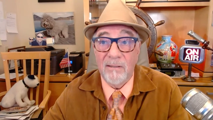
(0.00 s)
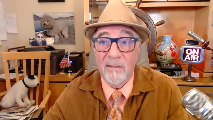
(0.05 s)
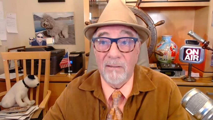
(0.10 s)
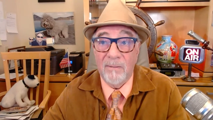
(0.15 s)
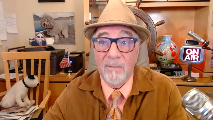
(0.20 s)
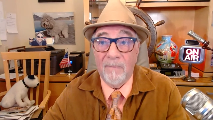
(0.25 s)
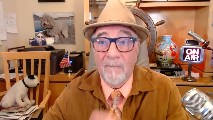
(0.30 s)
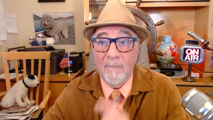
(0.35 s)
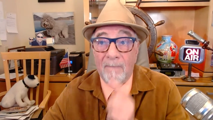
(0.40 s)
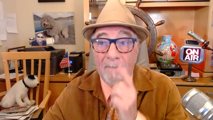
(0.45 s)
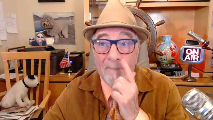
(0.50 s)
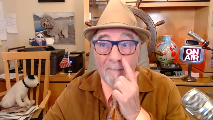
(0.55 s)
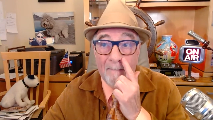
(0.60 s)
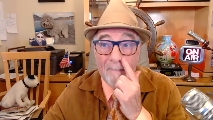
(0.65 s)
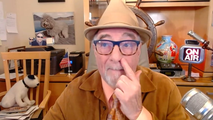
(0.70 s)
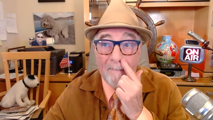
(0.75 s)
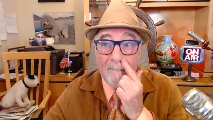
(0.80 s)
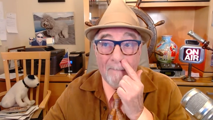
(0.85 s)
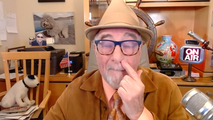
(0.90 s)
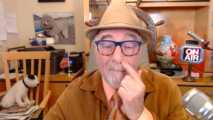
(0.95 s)

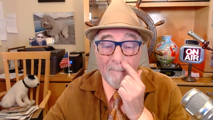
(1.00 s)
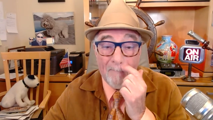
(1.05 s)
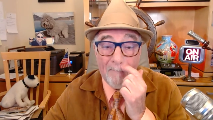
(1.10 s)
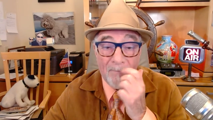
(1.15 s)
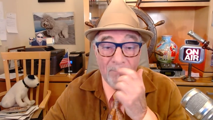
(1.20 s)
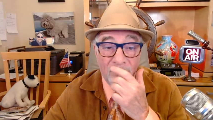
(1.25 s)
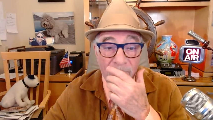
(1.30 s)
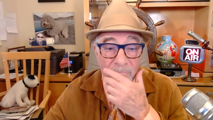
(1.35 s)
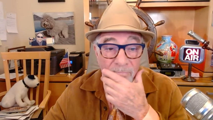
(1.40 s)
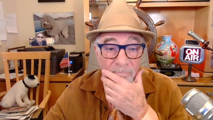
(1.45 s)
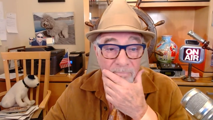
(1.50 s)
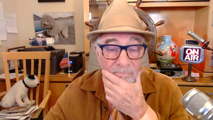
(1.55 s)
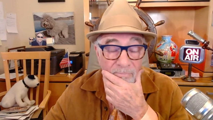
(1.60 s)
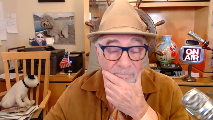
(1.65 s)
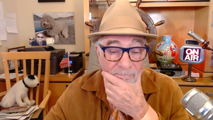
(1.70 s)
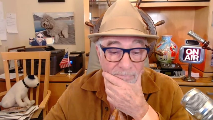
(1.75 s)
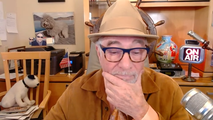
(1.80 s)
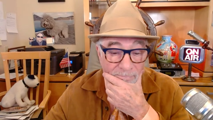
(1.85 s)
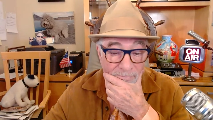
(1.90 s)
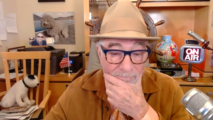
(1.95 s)

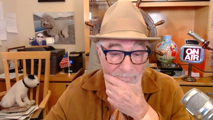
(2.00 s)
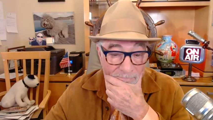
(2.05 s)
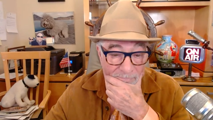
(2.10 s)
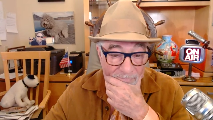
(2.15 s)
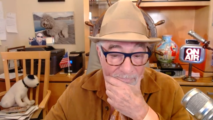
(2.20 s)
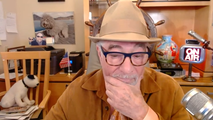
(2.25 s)
Nothing is said.